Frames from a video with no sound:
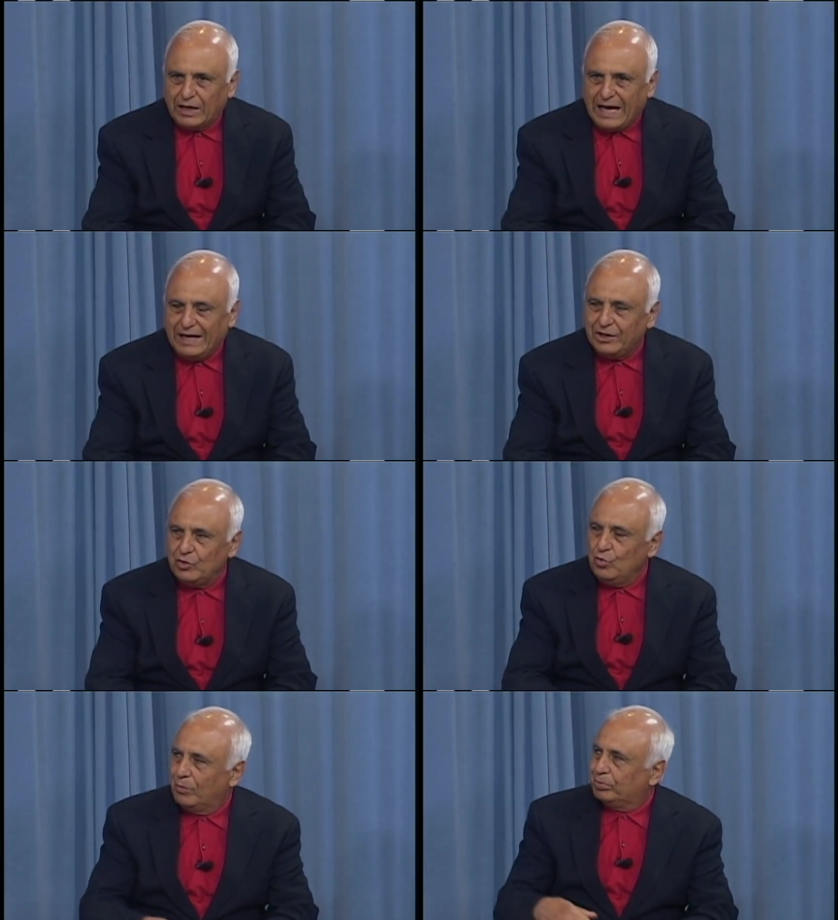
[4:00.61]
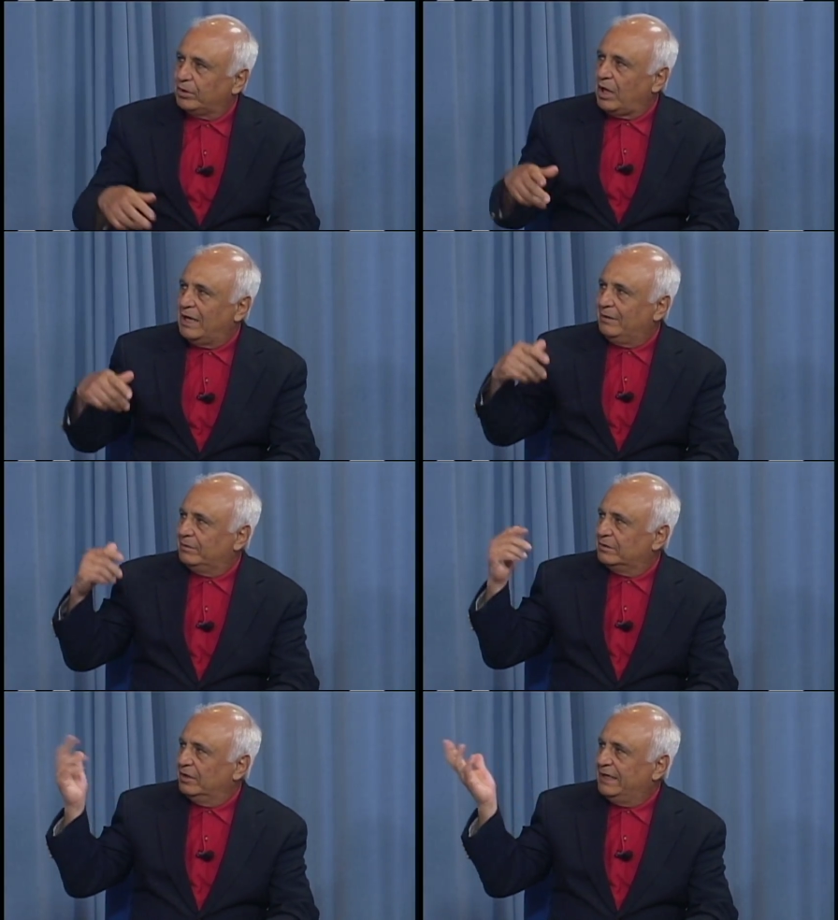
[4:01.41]
How do you apply
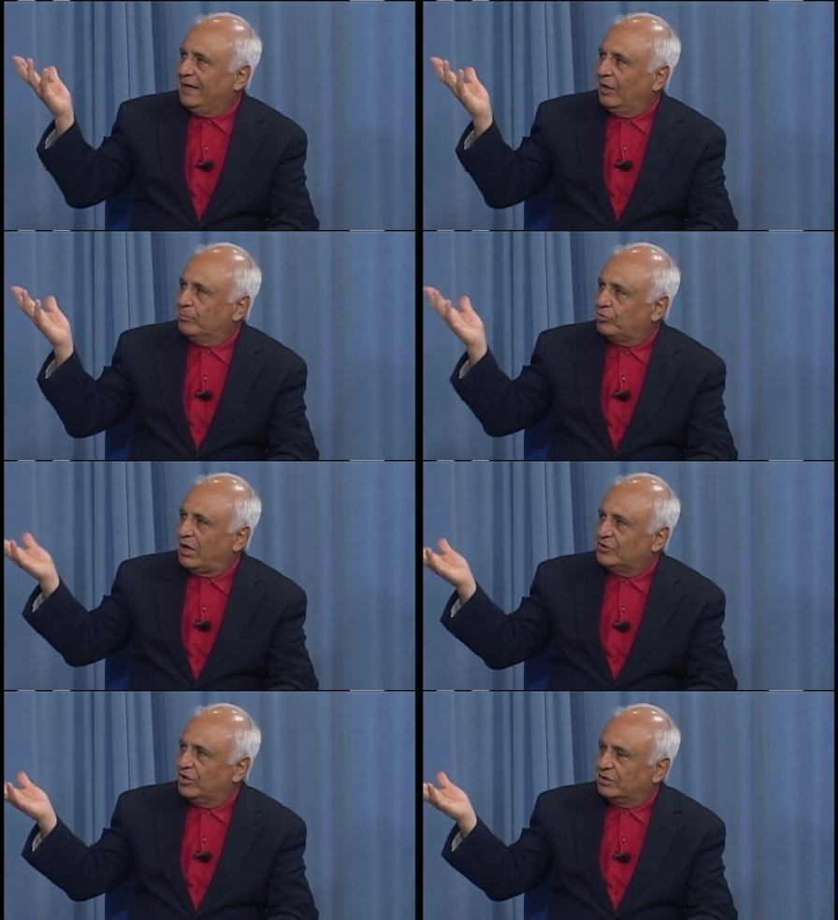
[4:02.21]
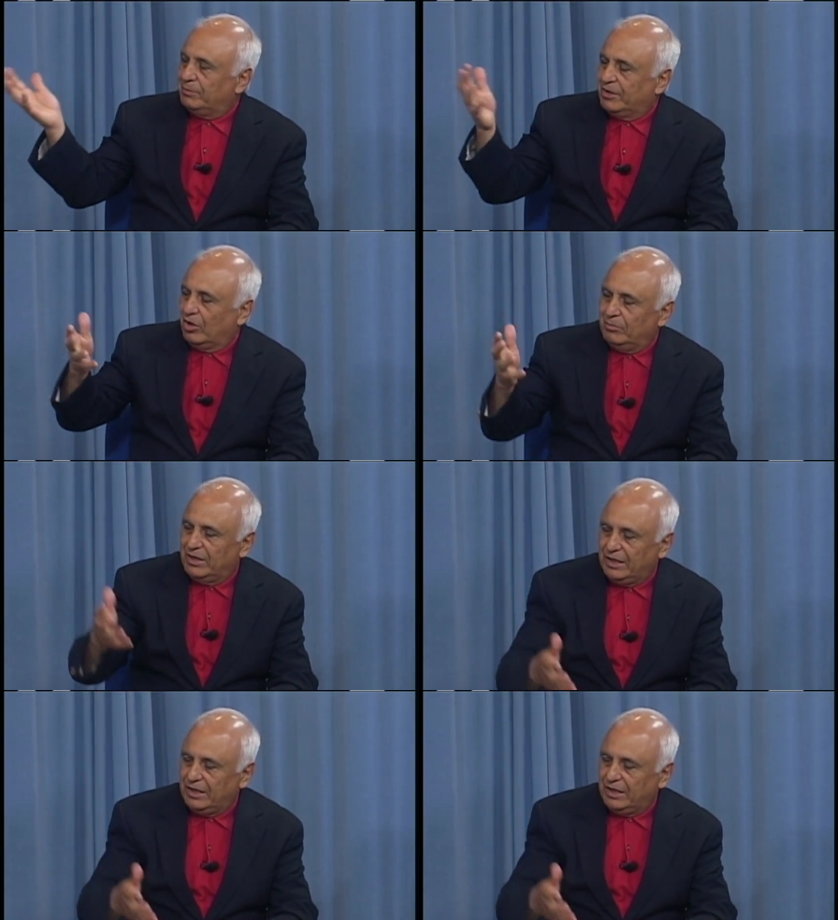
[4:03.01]
to get a project to become